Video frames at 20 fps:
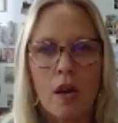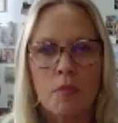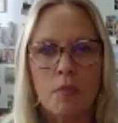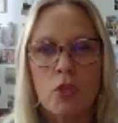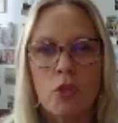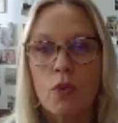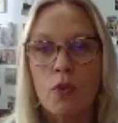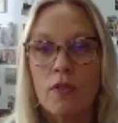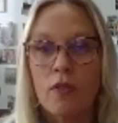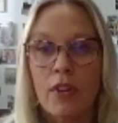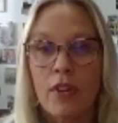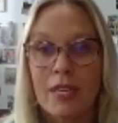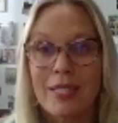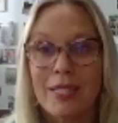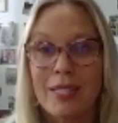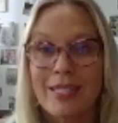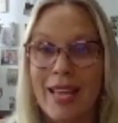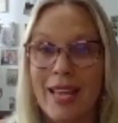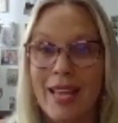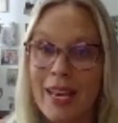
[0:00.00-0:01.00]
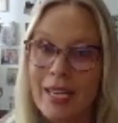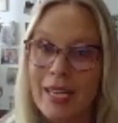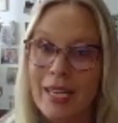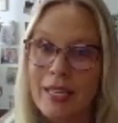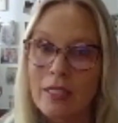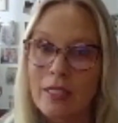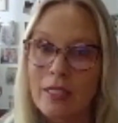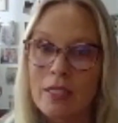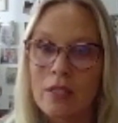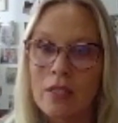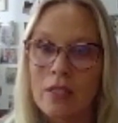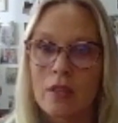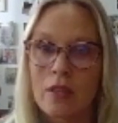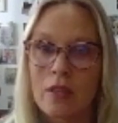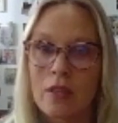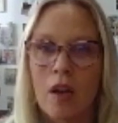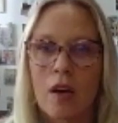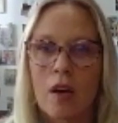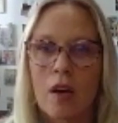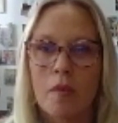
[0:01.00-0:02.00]
to advanced settings,
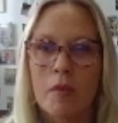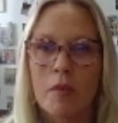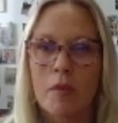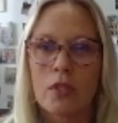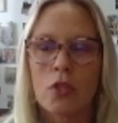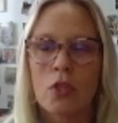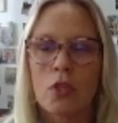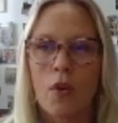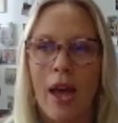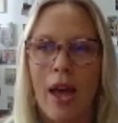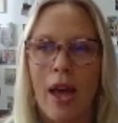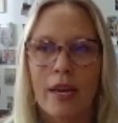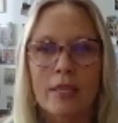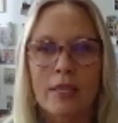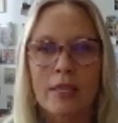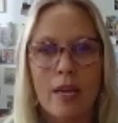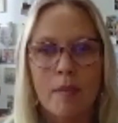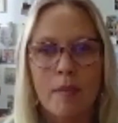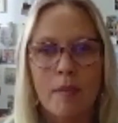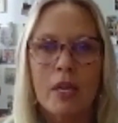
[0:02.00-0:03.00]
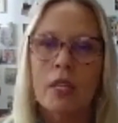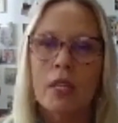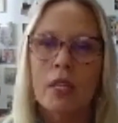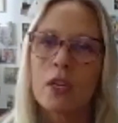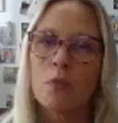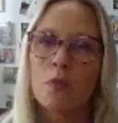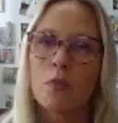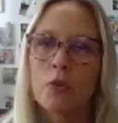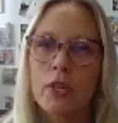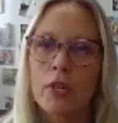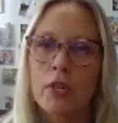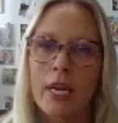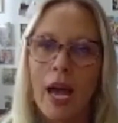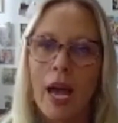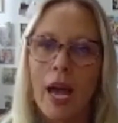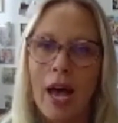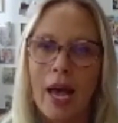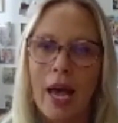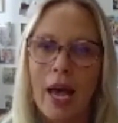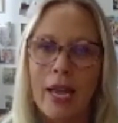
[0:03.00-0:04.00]
so academically are pretty
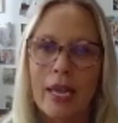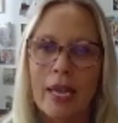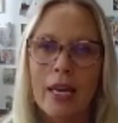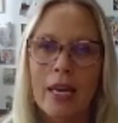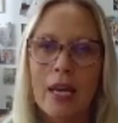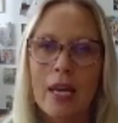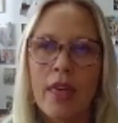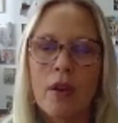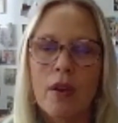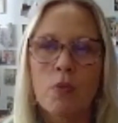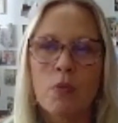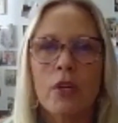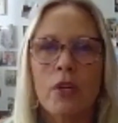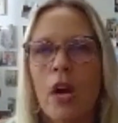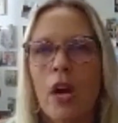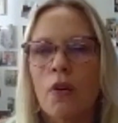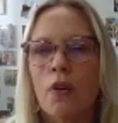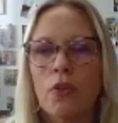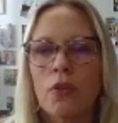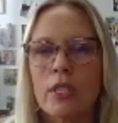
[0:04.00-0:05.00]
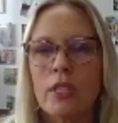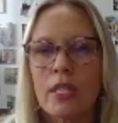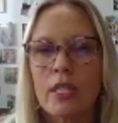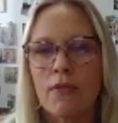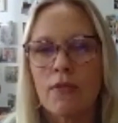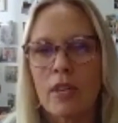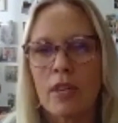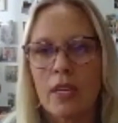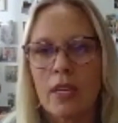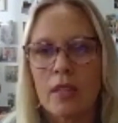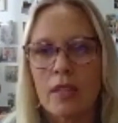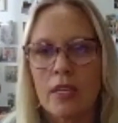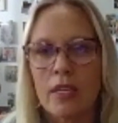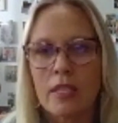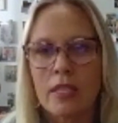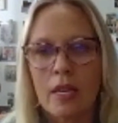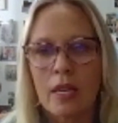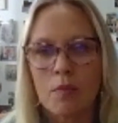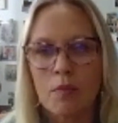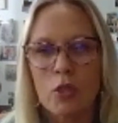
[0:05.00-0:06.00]
high, they were not receiving
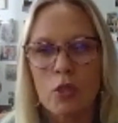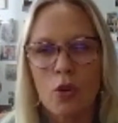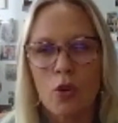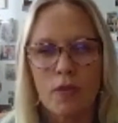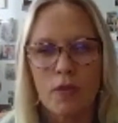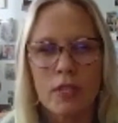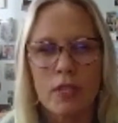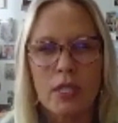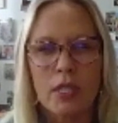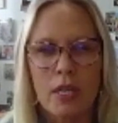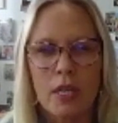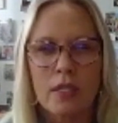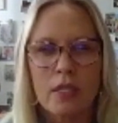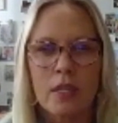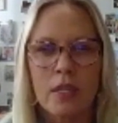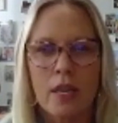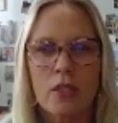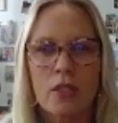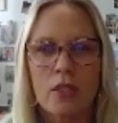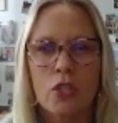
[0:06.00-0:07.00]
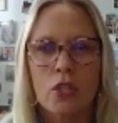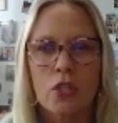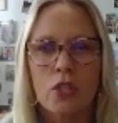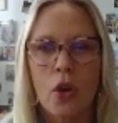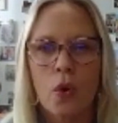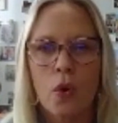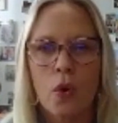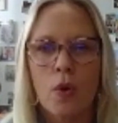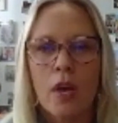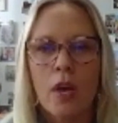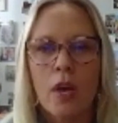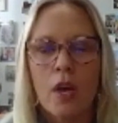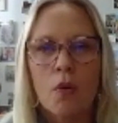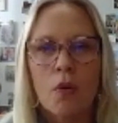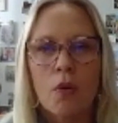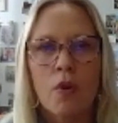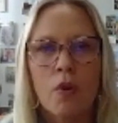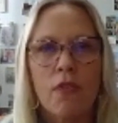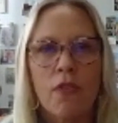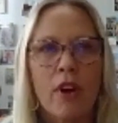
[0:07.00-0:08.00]
the same services. And so
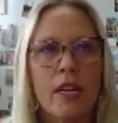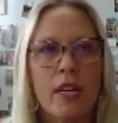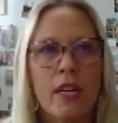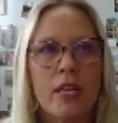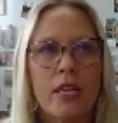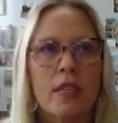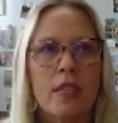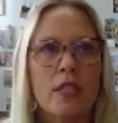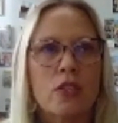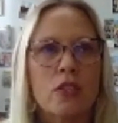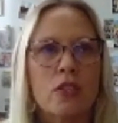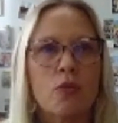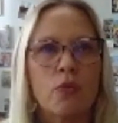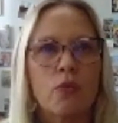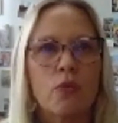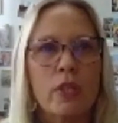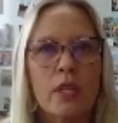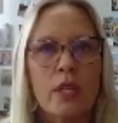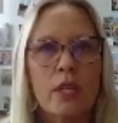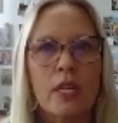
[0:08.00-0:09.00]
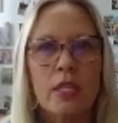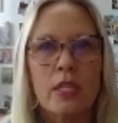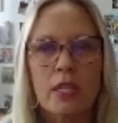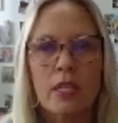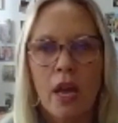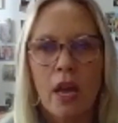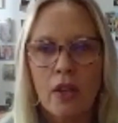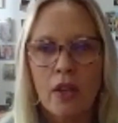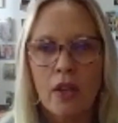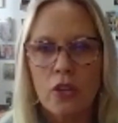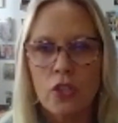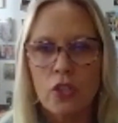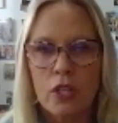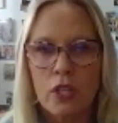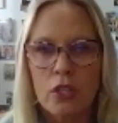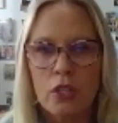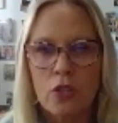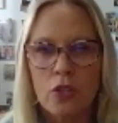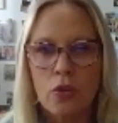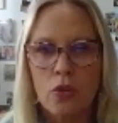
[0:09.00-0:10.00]
we're finding these really
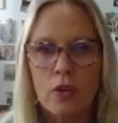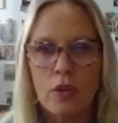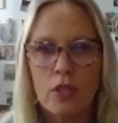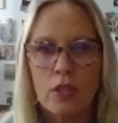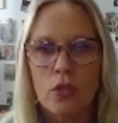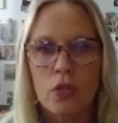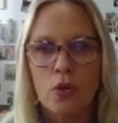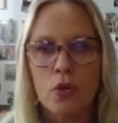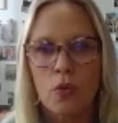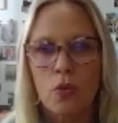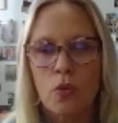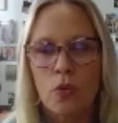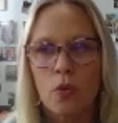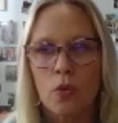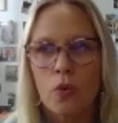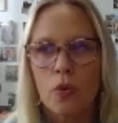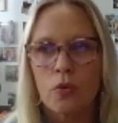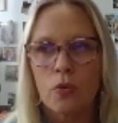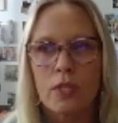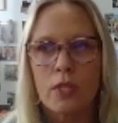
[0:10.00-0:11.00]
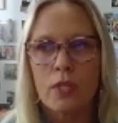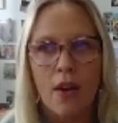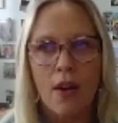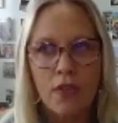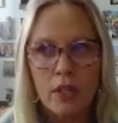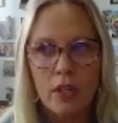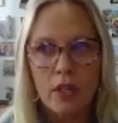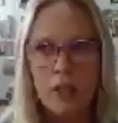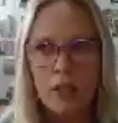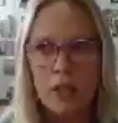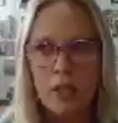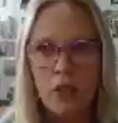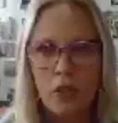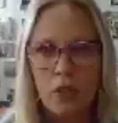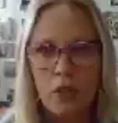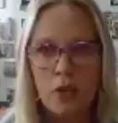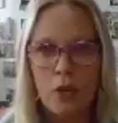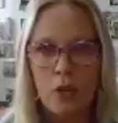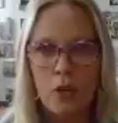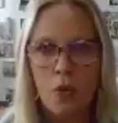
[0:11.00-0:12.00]
intelligent students who definitely
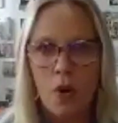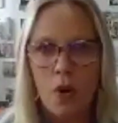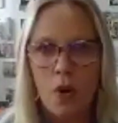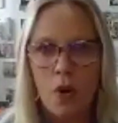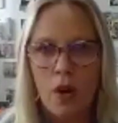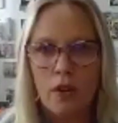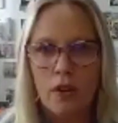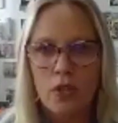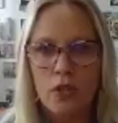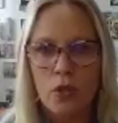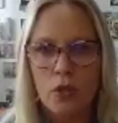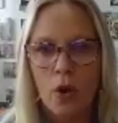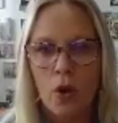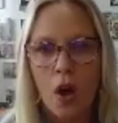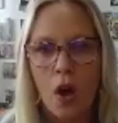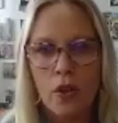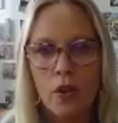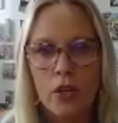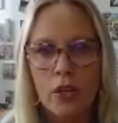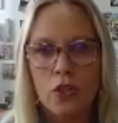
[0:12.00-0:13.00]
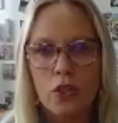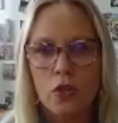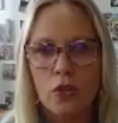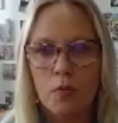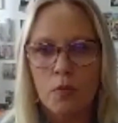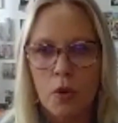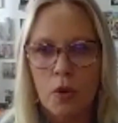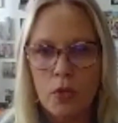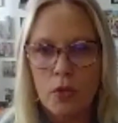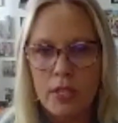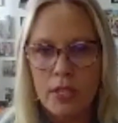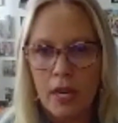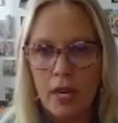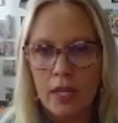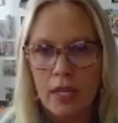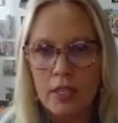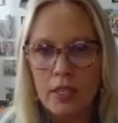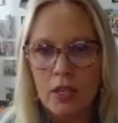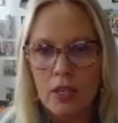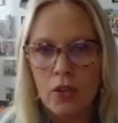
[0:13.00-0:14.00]
could go on to college or post
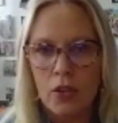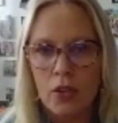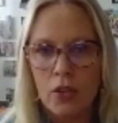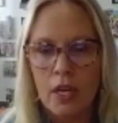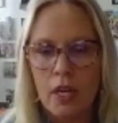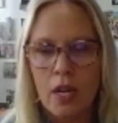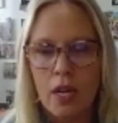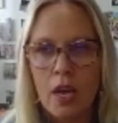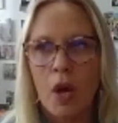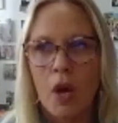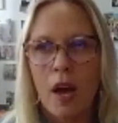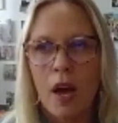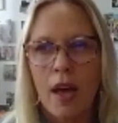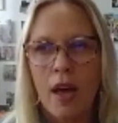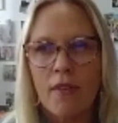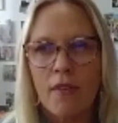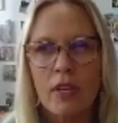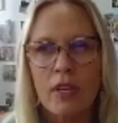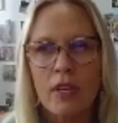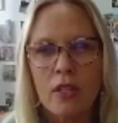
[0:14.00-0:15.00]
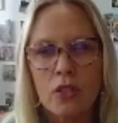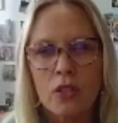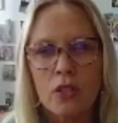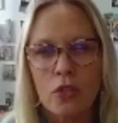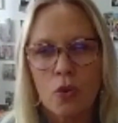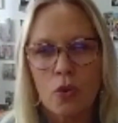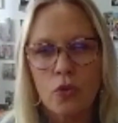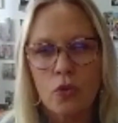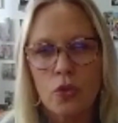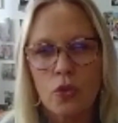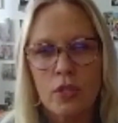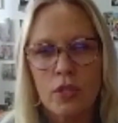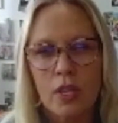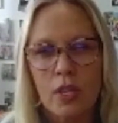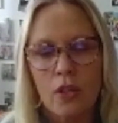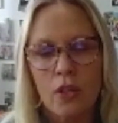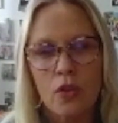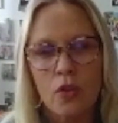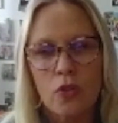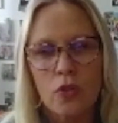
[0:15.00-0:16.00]
secondary, not having the social
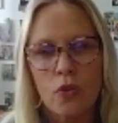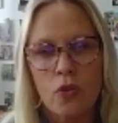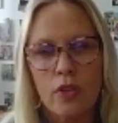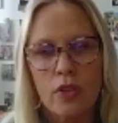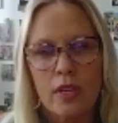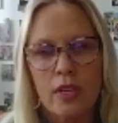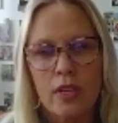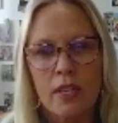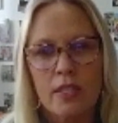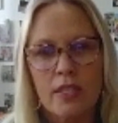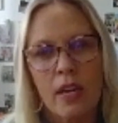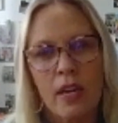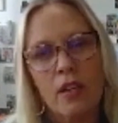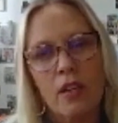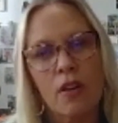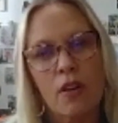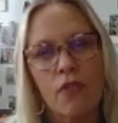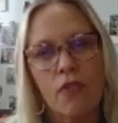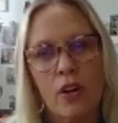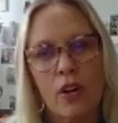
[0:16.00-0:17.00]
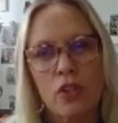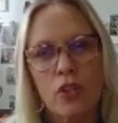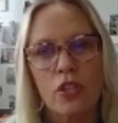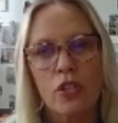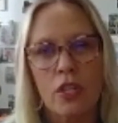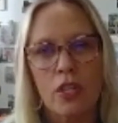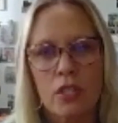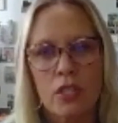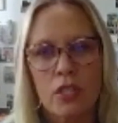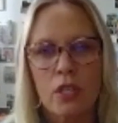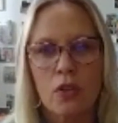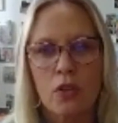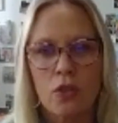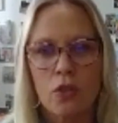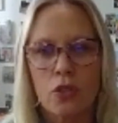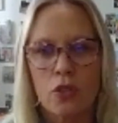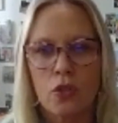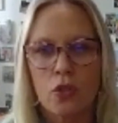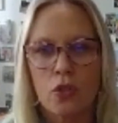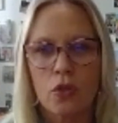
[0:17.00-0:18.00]
skills or the executive functioning
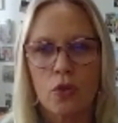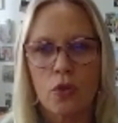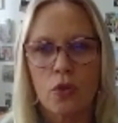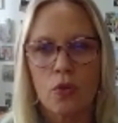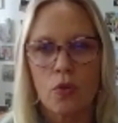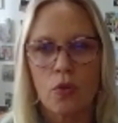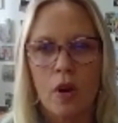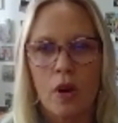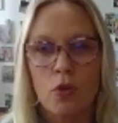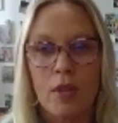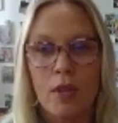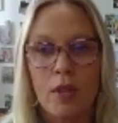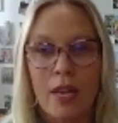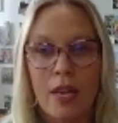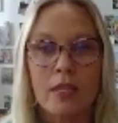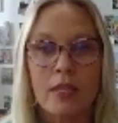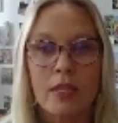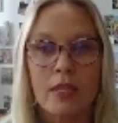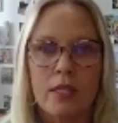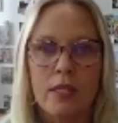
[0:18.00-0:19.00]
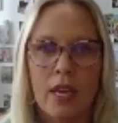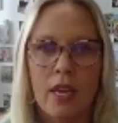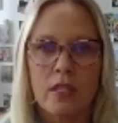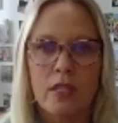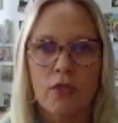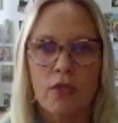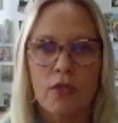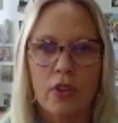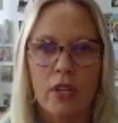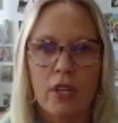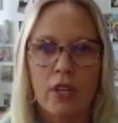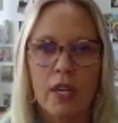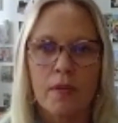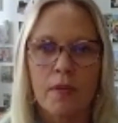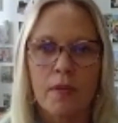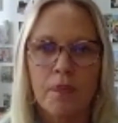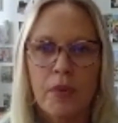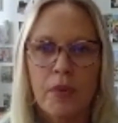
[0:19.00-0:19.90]
skills to do that successfully.